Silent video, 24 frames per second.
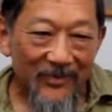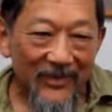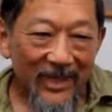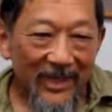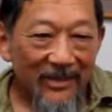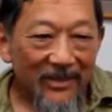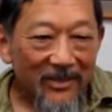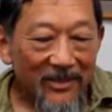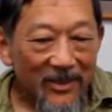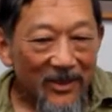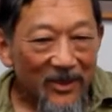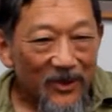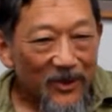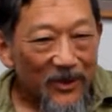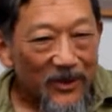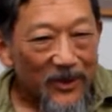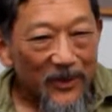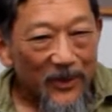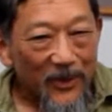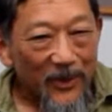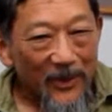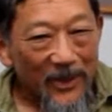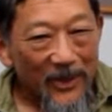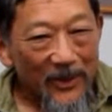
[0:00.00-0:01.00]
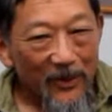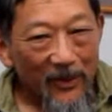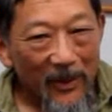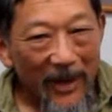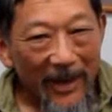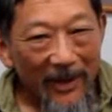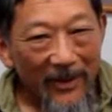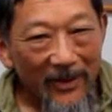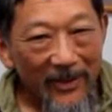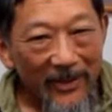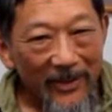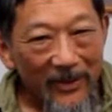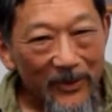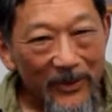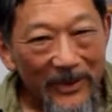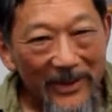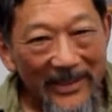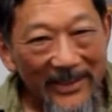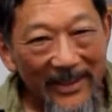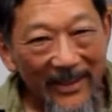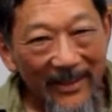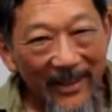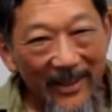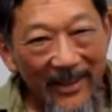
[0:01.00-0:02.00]
I don't know, it was pretty rowdy. We
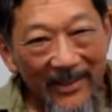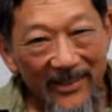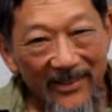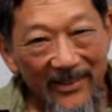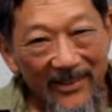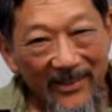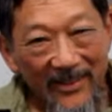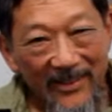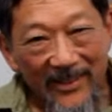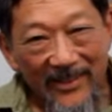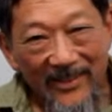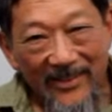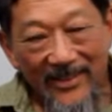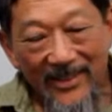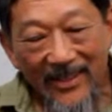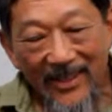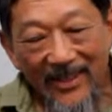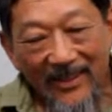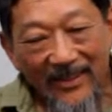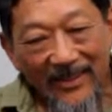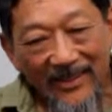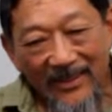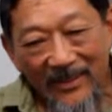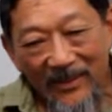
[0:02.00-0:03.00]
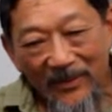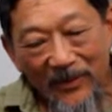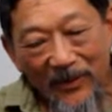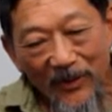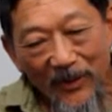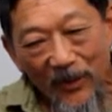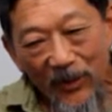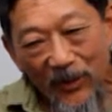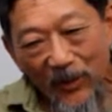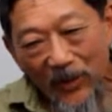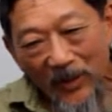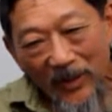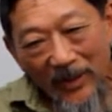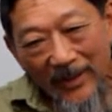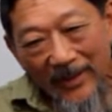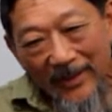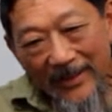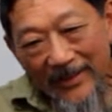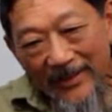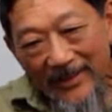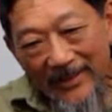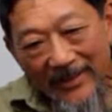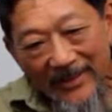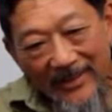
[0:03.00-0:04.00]
did a lot of things that if you
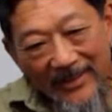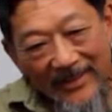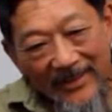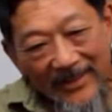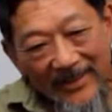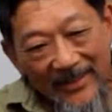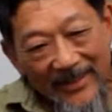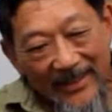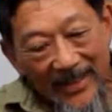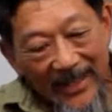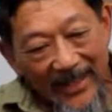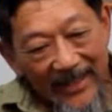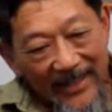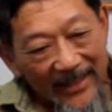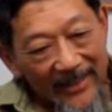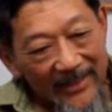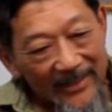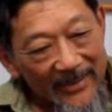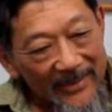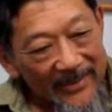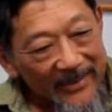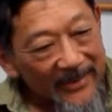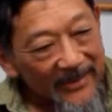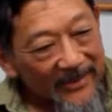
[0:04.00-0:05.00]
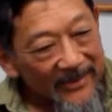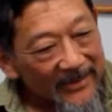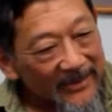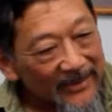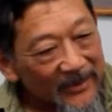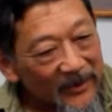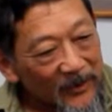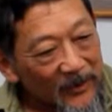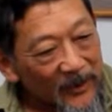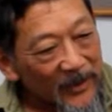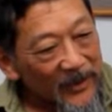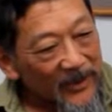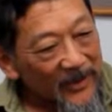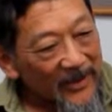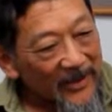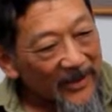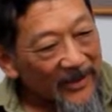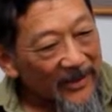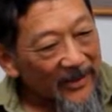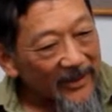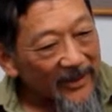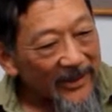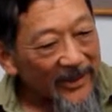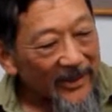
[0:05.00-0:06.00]
did it today and with
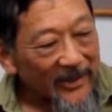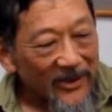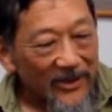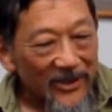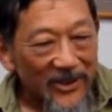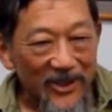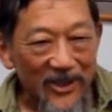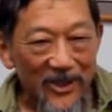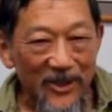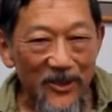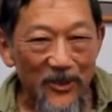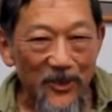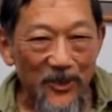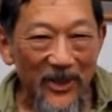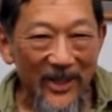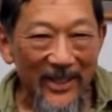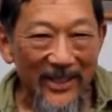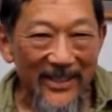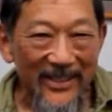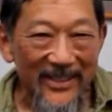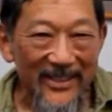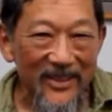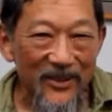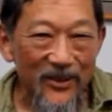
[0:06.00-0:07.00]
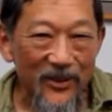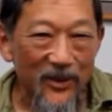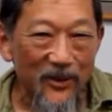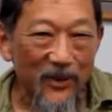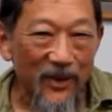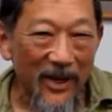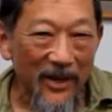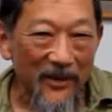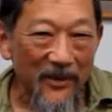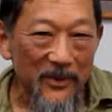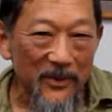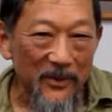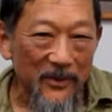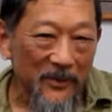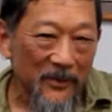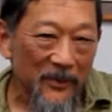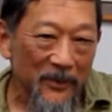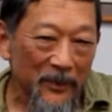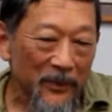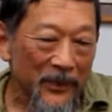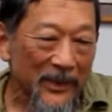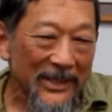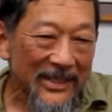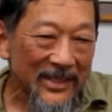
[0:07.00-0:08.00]
the legal system the way it is, we'd probably
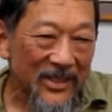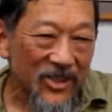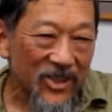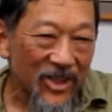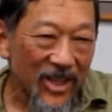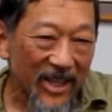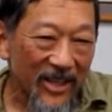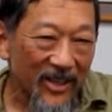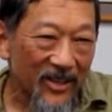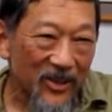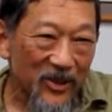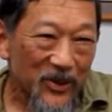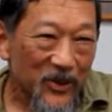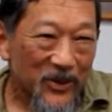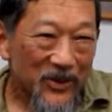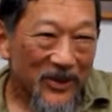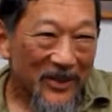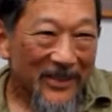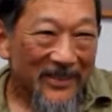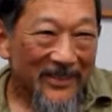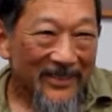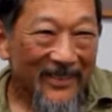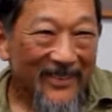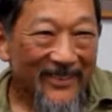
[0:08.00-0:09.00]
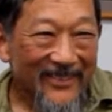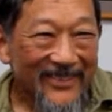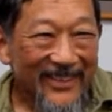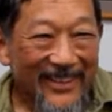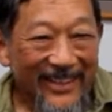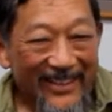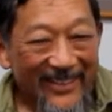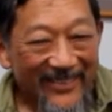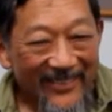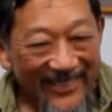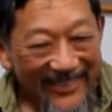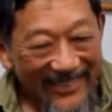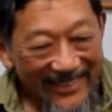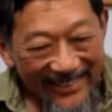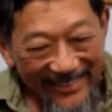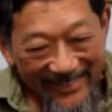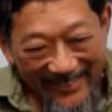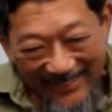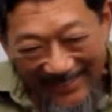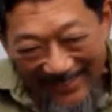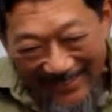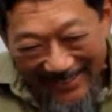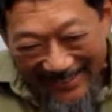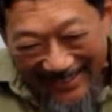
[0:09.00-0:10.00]
been in jail a long time
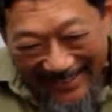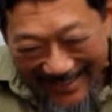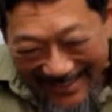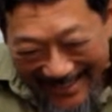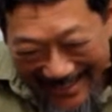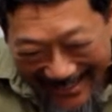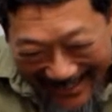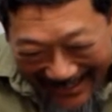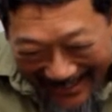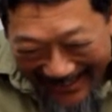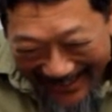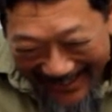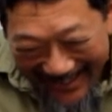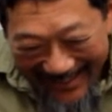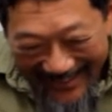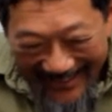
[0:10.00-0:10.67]
ago.